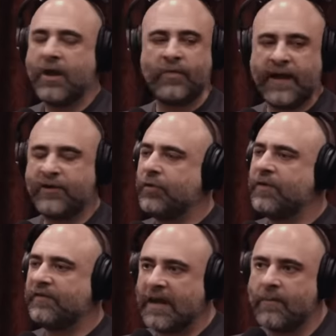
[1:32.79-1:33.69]
They do uh -huh. the
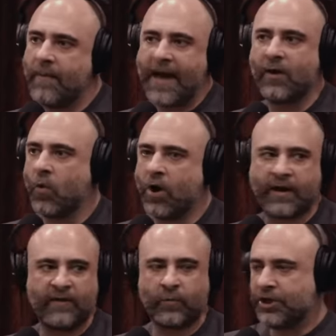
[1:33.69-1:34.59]
uh-huh. same amount of work
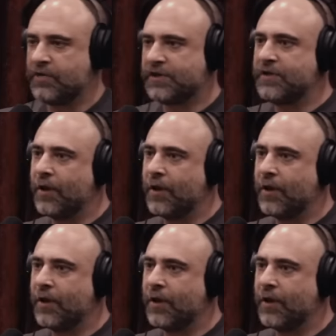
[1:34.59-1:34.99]
as when you see